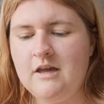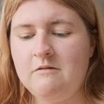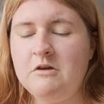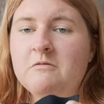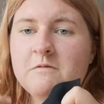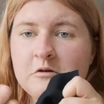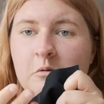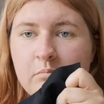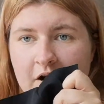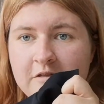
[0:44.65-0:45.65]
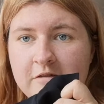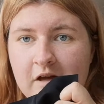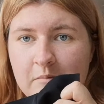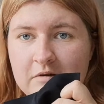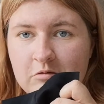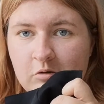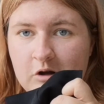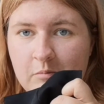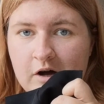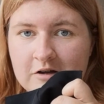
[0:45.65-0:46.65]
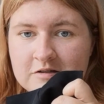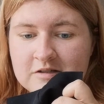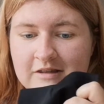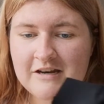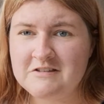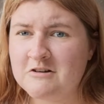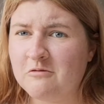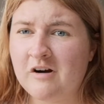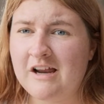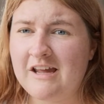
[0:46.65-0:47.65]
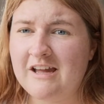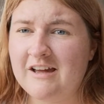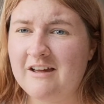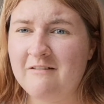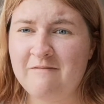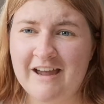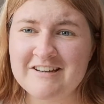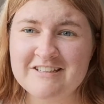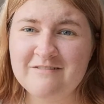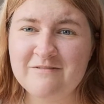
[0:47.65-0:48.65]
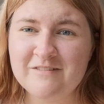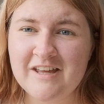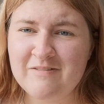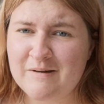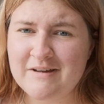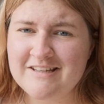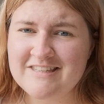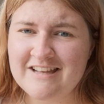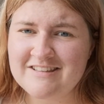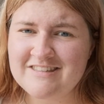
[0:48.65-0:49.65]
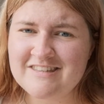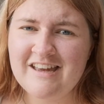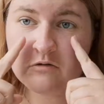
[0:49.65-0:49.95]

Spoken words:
if you can feel your breath coming through your mask, then it's not really effective, if that makes sense.